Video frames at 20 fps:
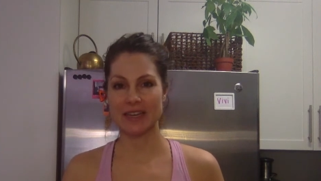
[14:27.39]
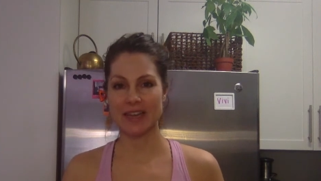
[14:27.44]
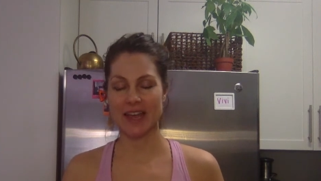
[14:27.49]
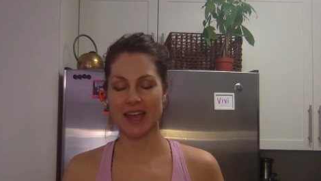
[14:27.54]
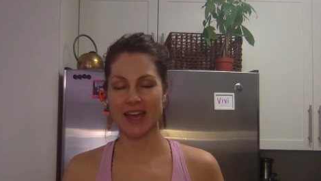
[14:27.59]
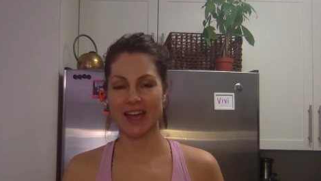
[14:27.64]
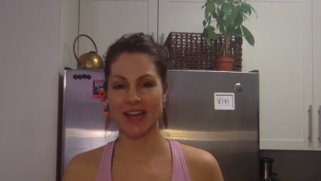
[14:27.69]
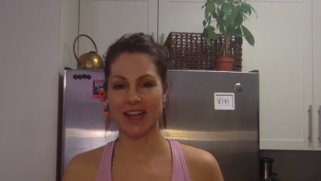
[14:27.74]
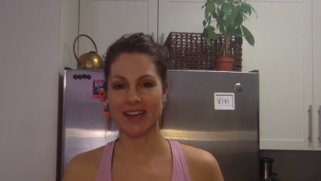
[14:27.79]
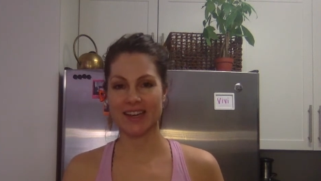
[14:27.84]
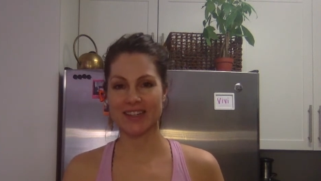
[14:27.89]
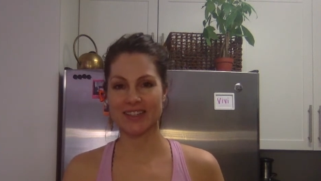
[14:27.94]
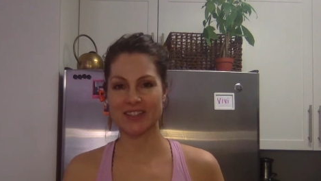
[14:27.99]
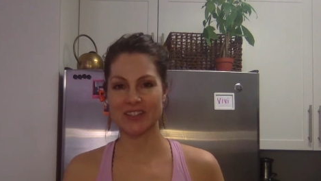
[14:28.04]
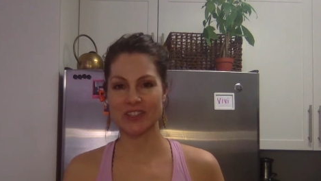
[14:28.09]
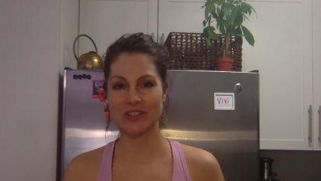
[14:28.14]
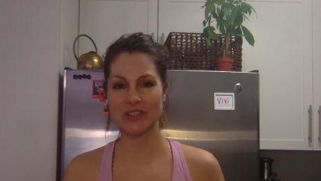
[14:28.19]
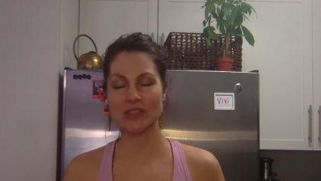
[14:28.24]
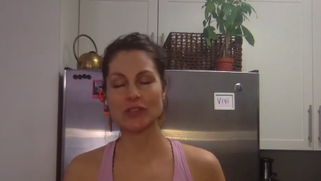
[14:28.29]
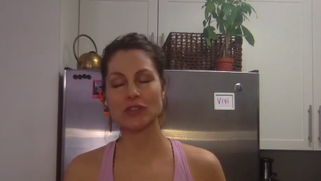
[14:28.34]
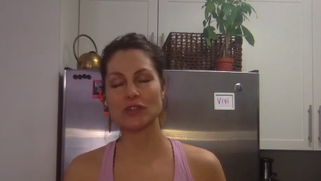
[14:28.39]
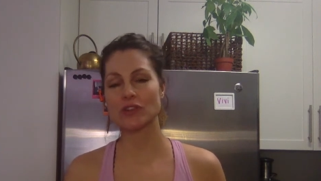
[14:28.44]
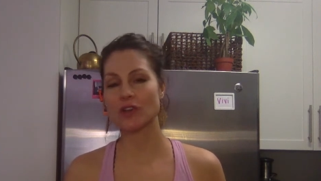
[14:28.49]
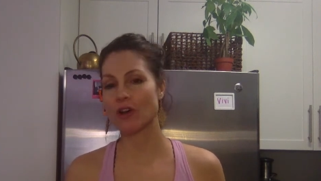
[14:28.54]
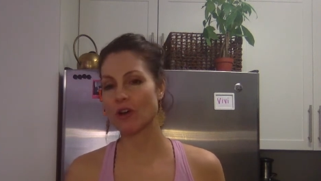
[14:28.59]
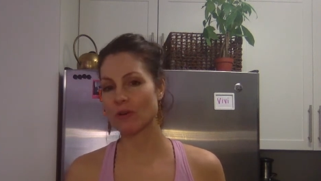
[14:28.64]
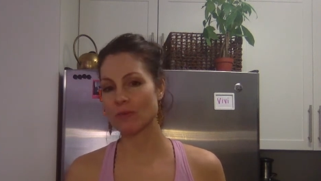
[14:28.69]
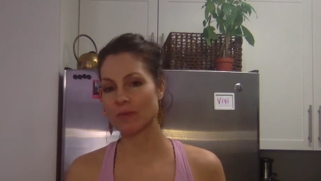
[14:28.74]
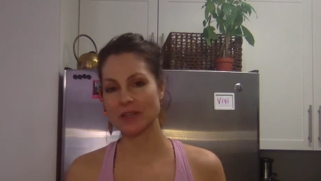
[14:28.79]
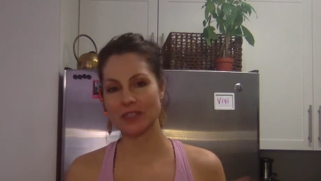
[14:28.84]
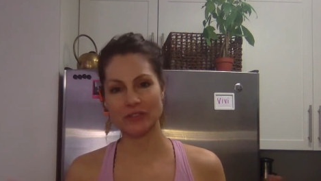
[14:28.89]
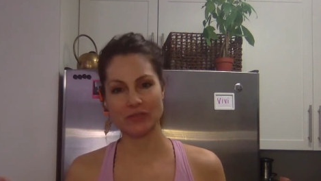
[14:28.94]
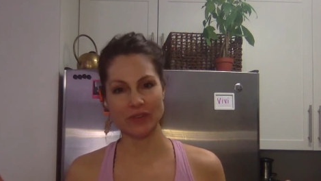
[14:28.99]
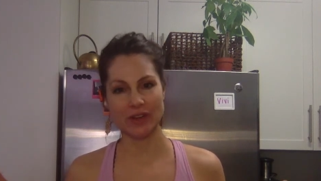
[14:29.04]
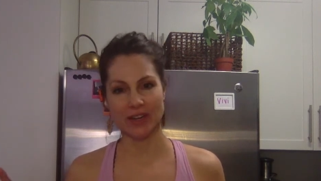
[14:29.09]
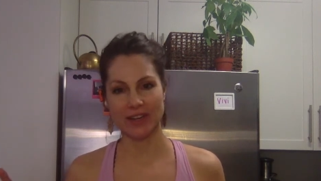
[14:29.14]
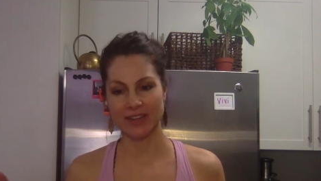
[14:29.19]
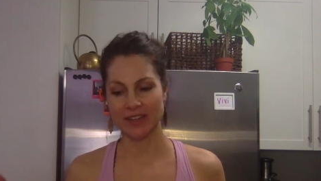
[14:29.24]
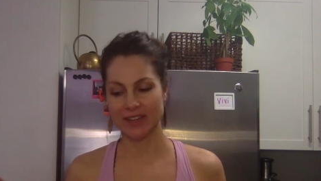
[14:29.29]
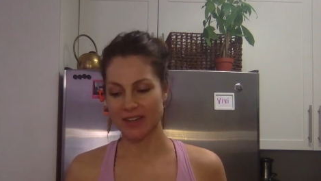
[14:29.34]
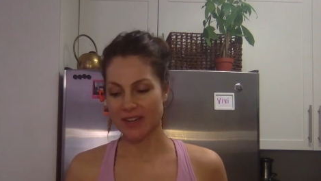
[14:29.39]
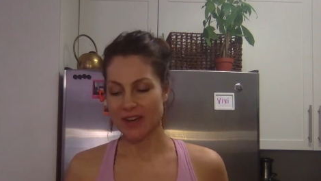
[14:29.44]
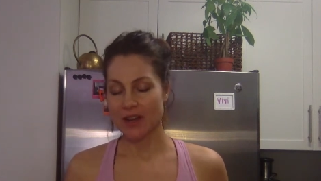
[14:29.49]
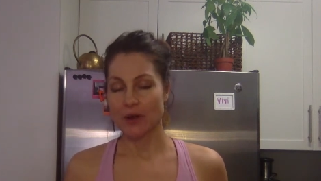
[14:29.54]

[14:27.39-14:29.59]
and it's just so much fun.